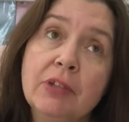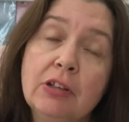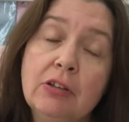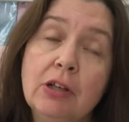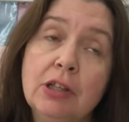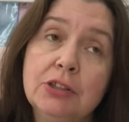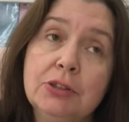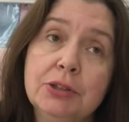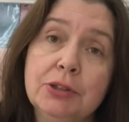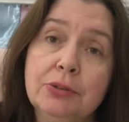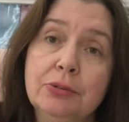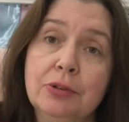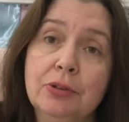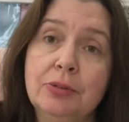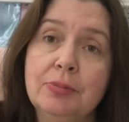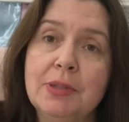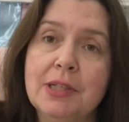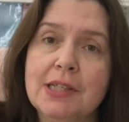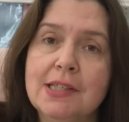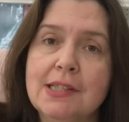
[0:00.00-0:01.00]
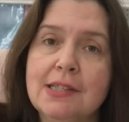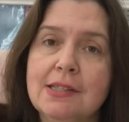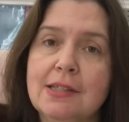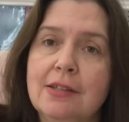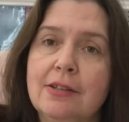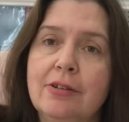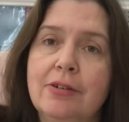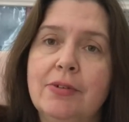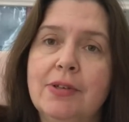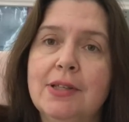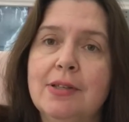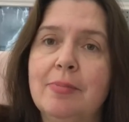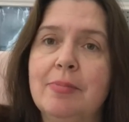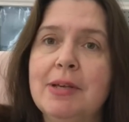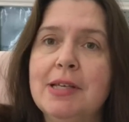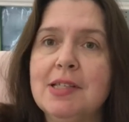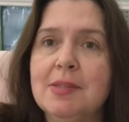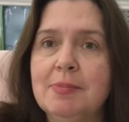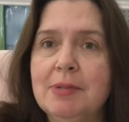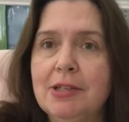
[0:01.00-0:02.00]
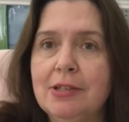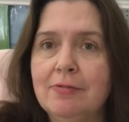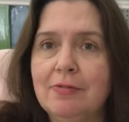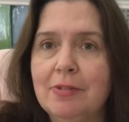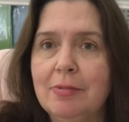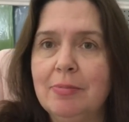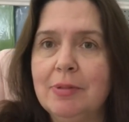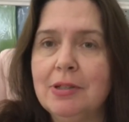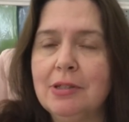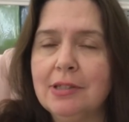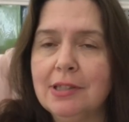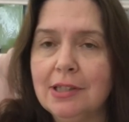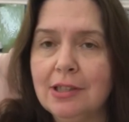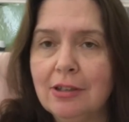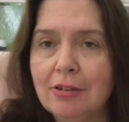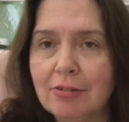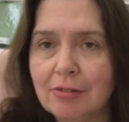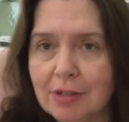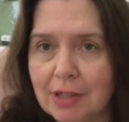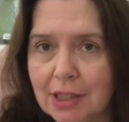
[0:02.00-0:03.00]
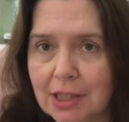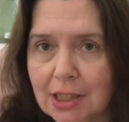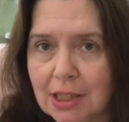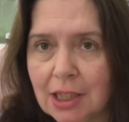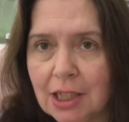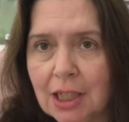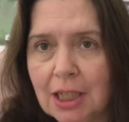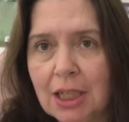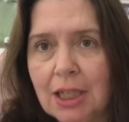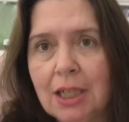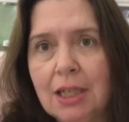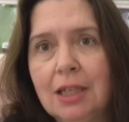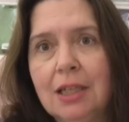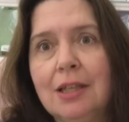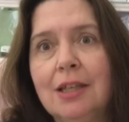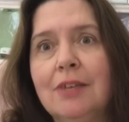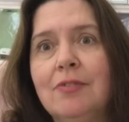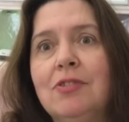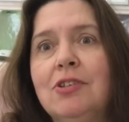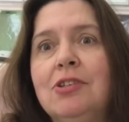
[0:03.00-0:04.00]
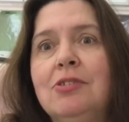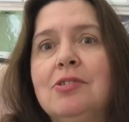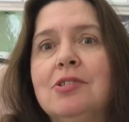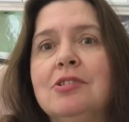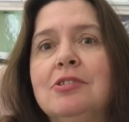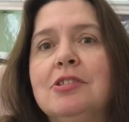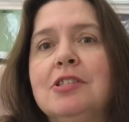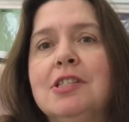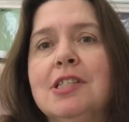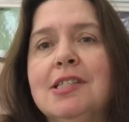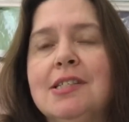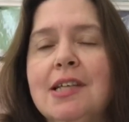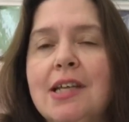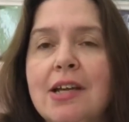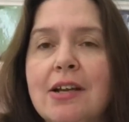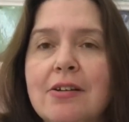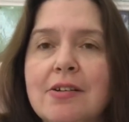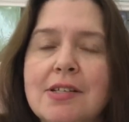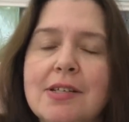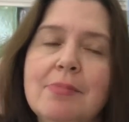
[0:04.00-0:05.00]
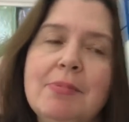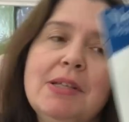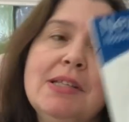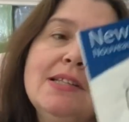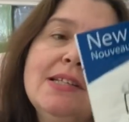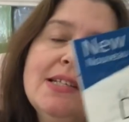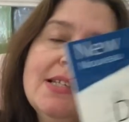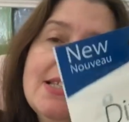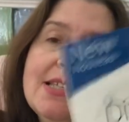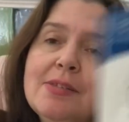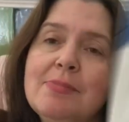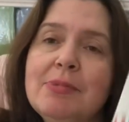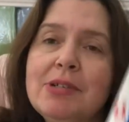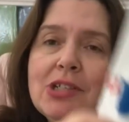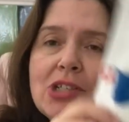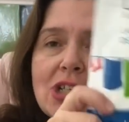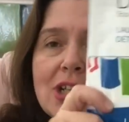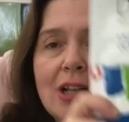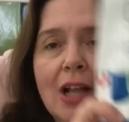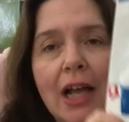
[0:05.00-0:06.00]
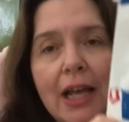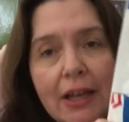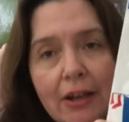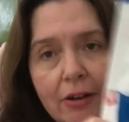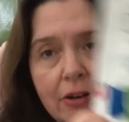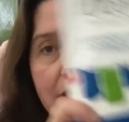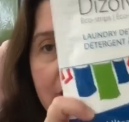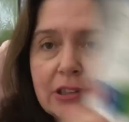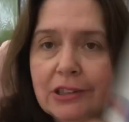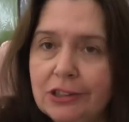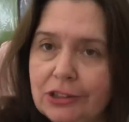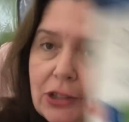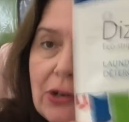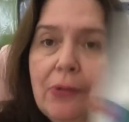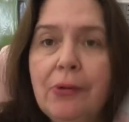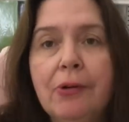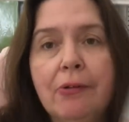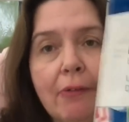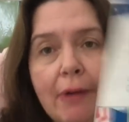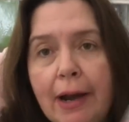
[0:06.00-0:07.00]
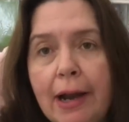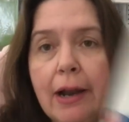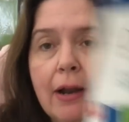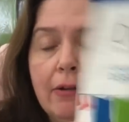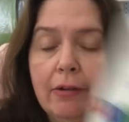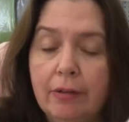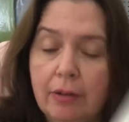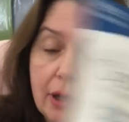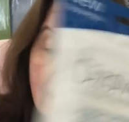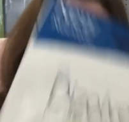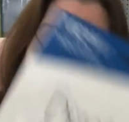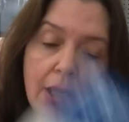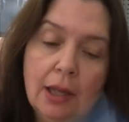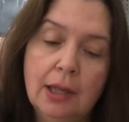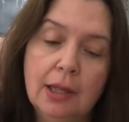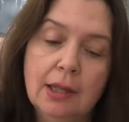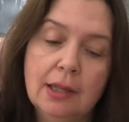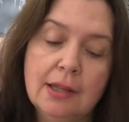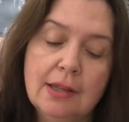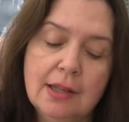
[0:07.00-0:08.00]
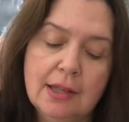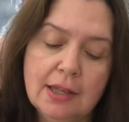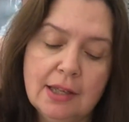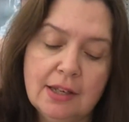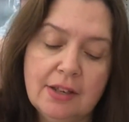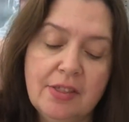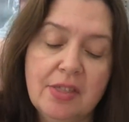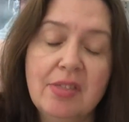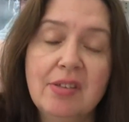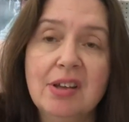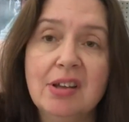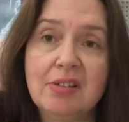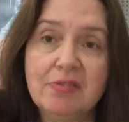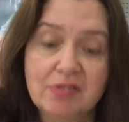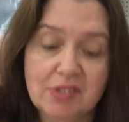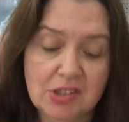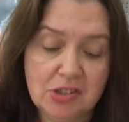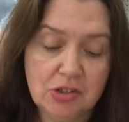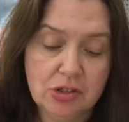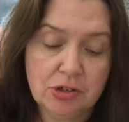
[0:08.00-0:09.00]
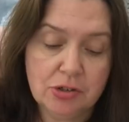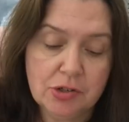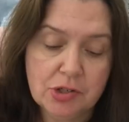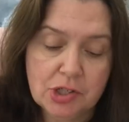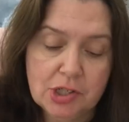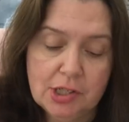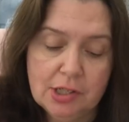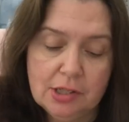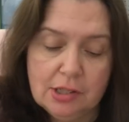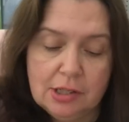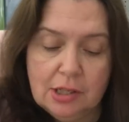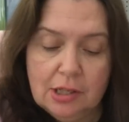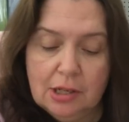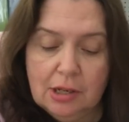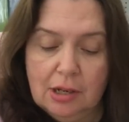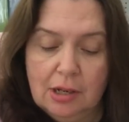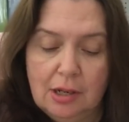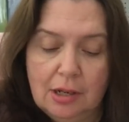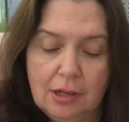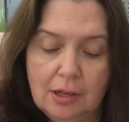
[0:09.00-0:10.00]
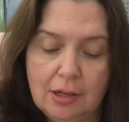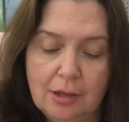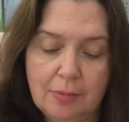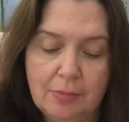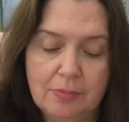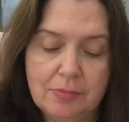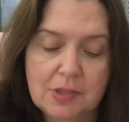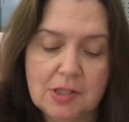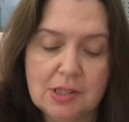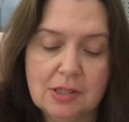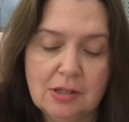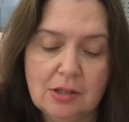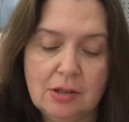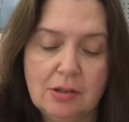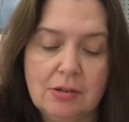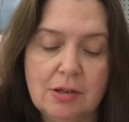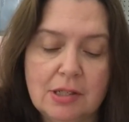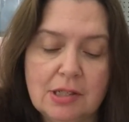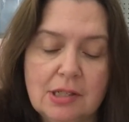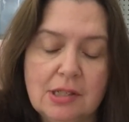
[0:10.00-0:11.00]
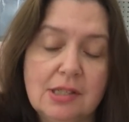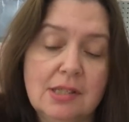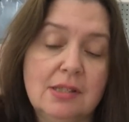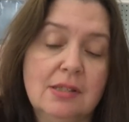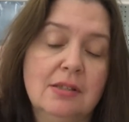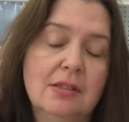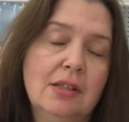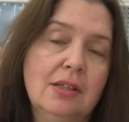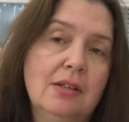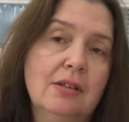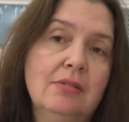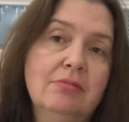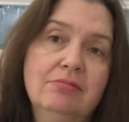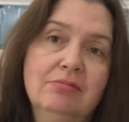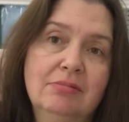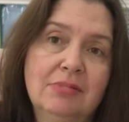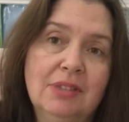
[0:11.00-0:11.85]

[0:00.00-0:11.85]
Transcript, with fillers: laundry room that's, you know, in the basement of the building you're in, and you have to use those stairs. I mean, this is much lighter to tote around than a thing of detergent. Um, so I just, you know,